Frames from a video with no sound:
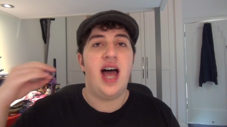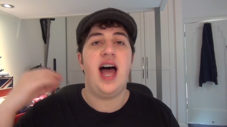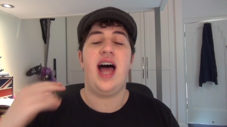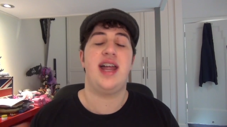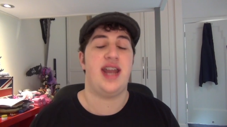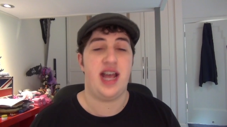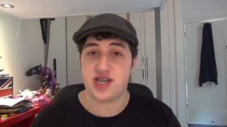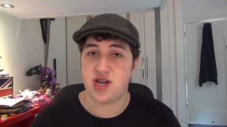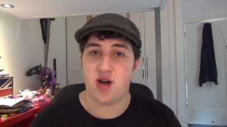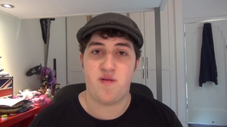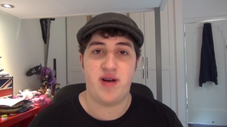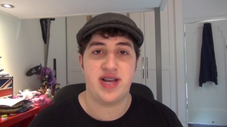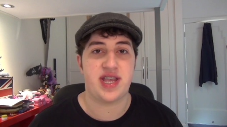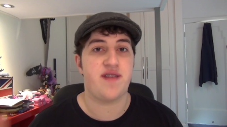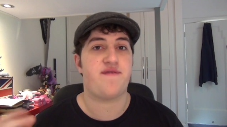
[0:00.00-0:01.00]
And as
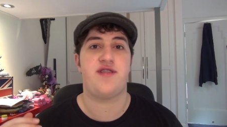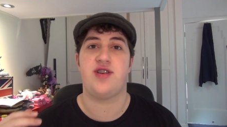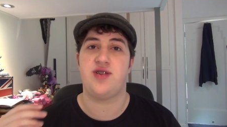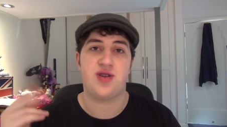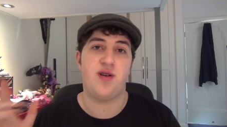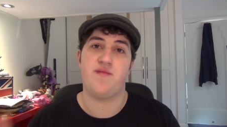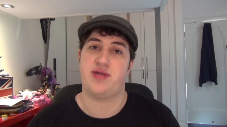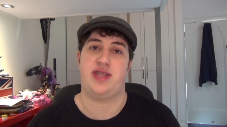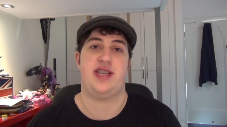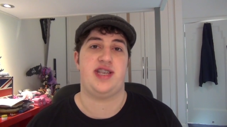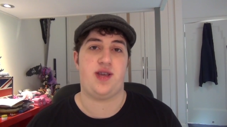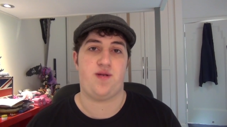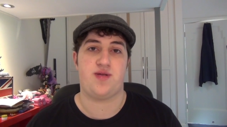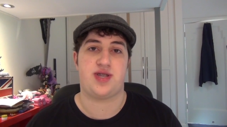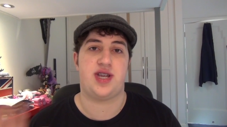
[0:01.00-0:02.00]
always, if you don't want this
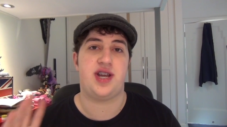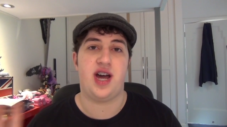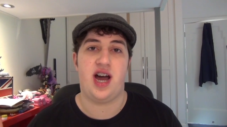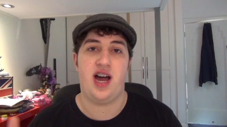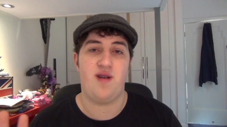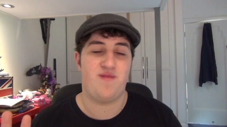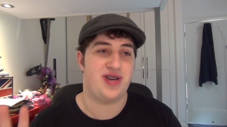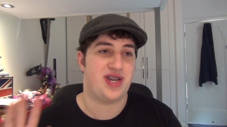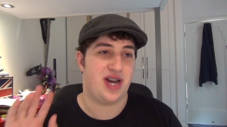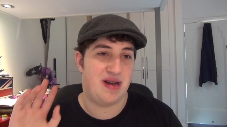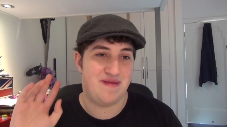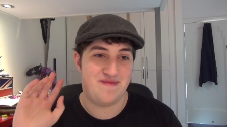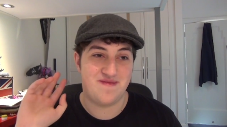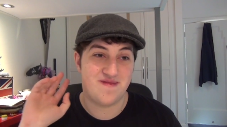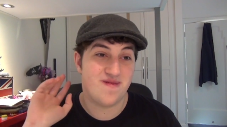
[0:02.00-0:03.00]
series to die, which
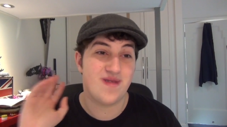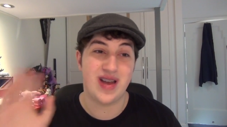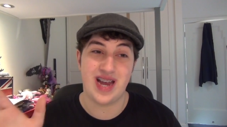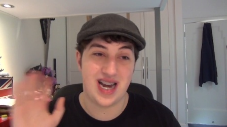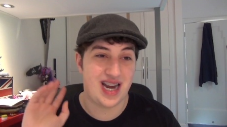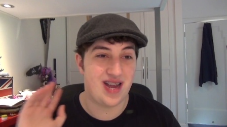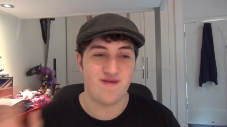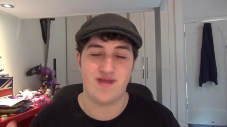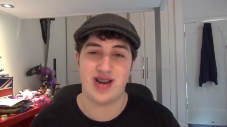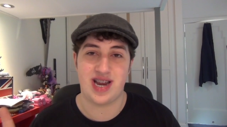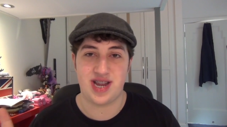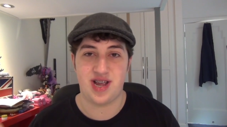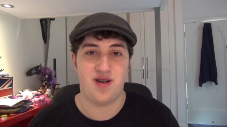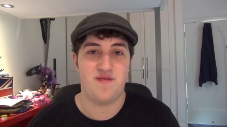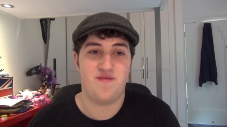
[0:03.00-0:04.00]
I really,
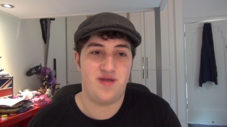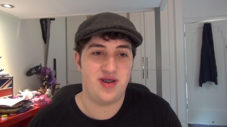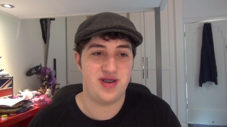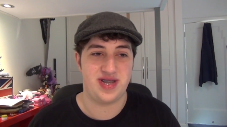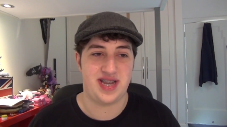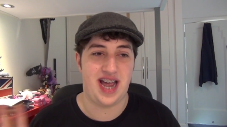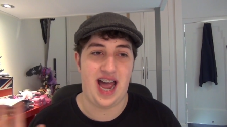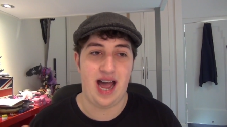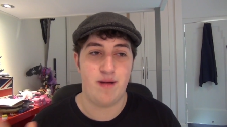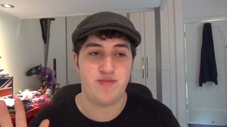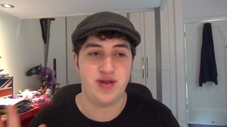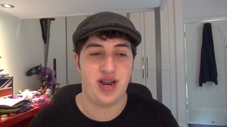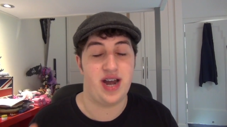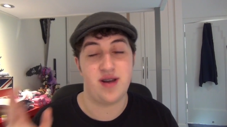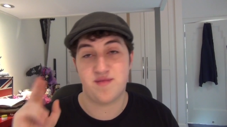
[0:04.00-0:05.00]
really don't want to
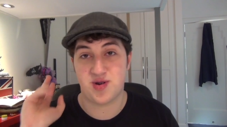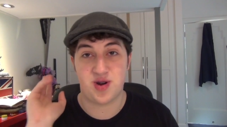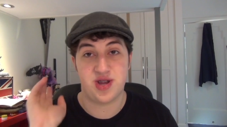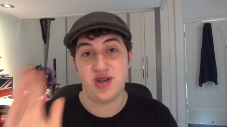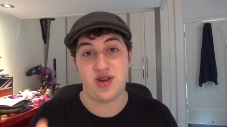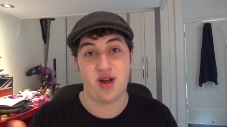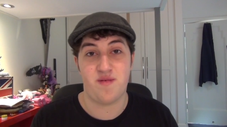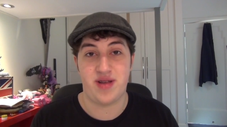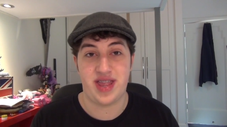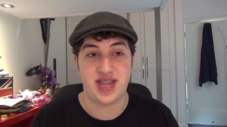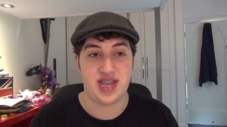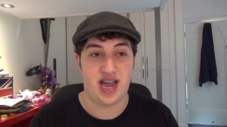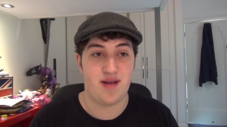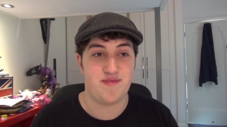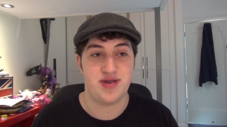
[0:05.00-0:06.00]
happen, and I'm sure you don't want
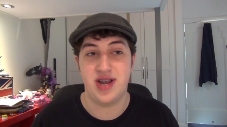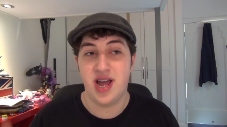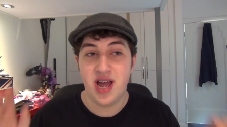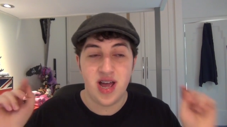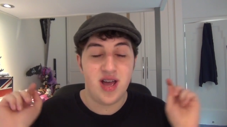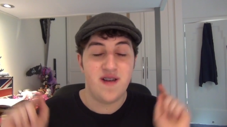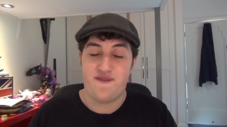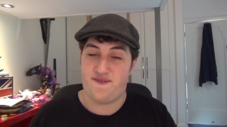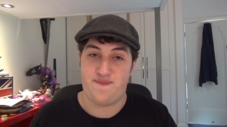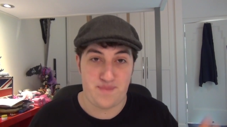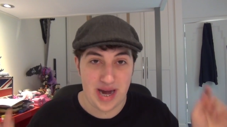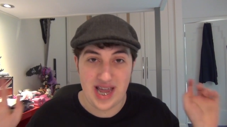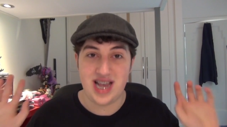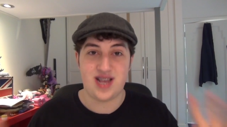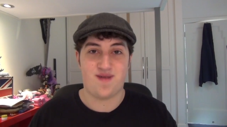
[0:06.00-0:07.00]
that to happen,
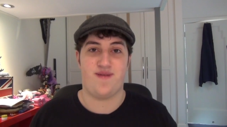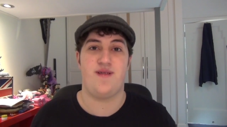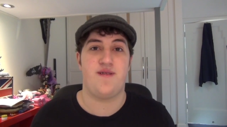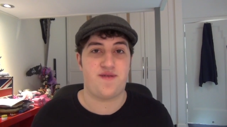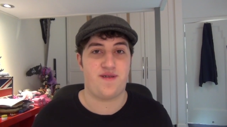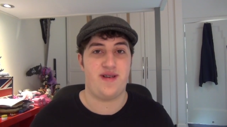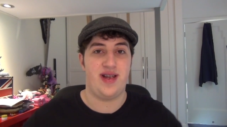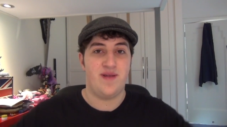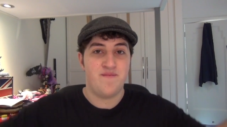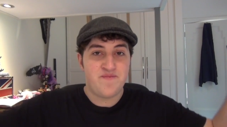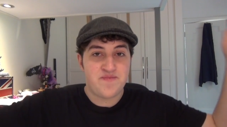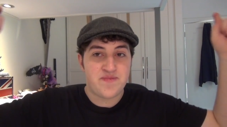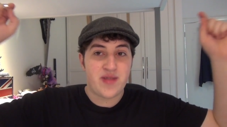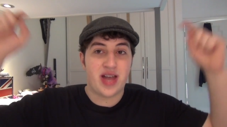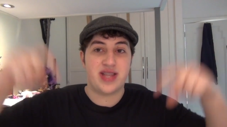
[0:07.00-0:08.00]
please feel free
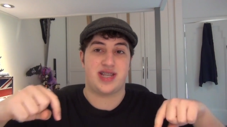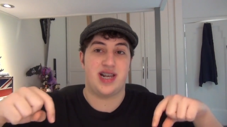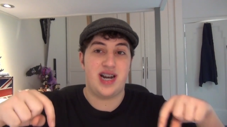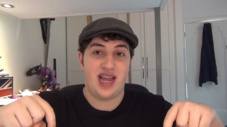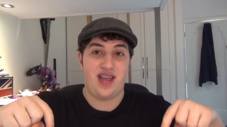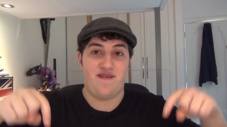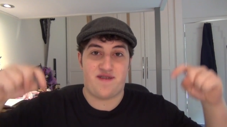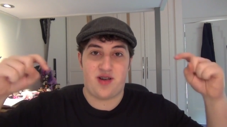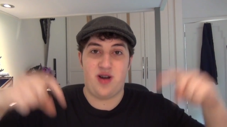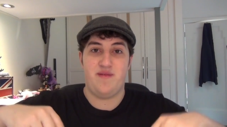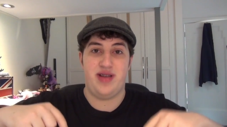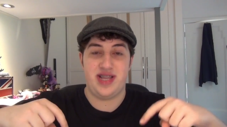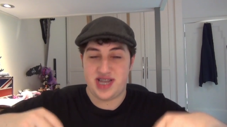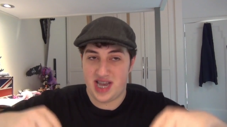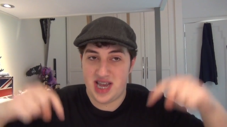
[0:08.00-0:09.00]
to leave
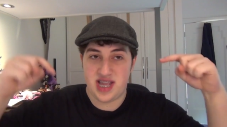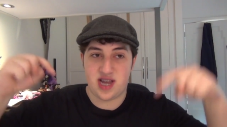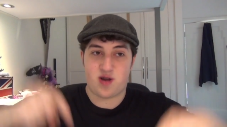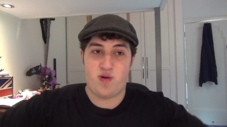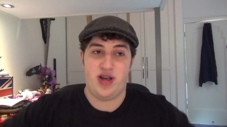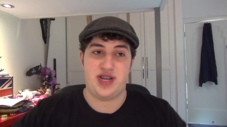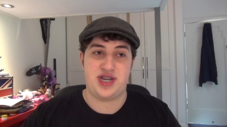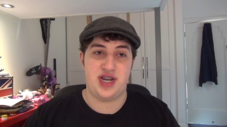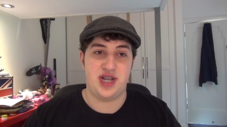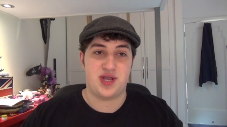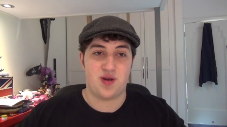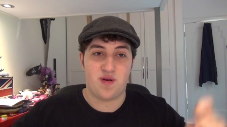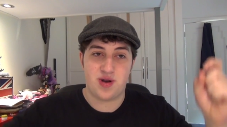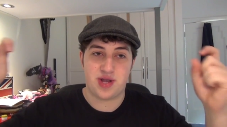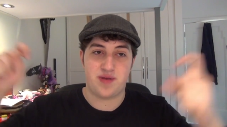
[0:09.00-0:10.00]
comments in the
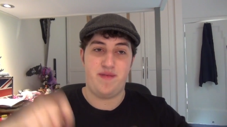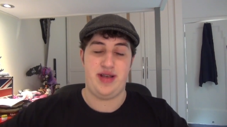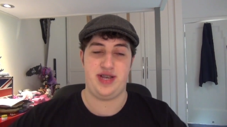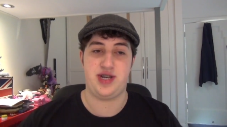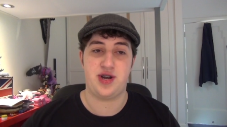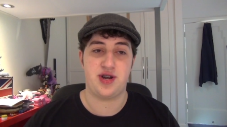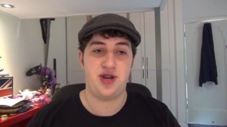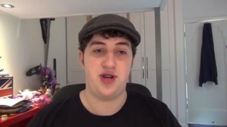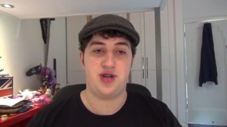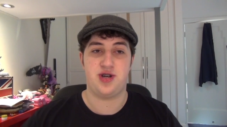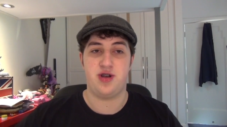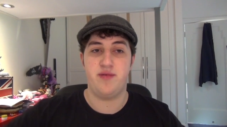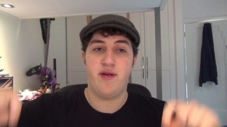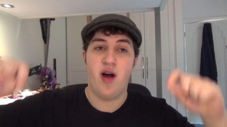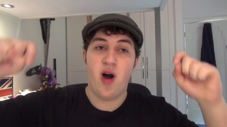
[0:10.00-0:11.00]
questions or as a message on
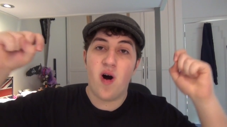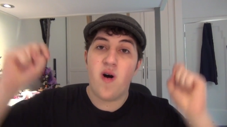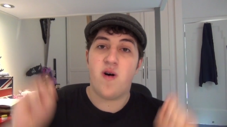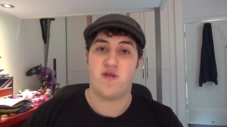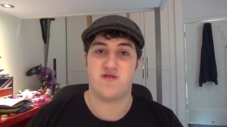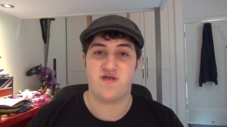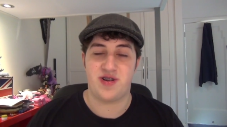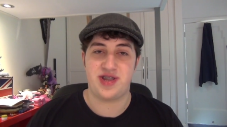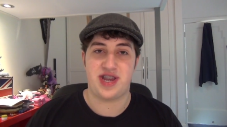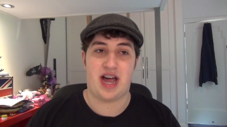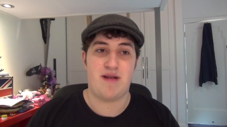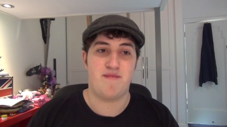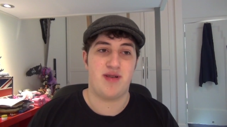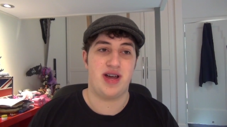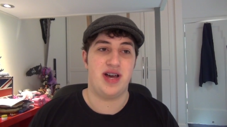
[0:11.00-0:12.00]
YouTube or on
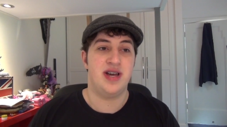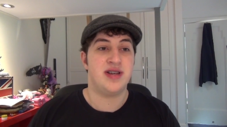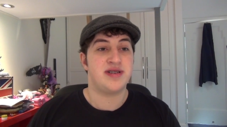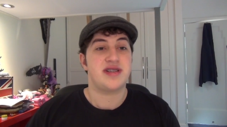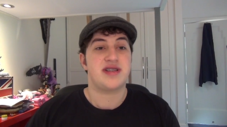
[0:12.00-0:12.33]
Tumblr.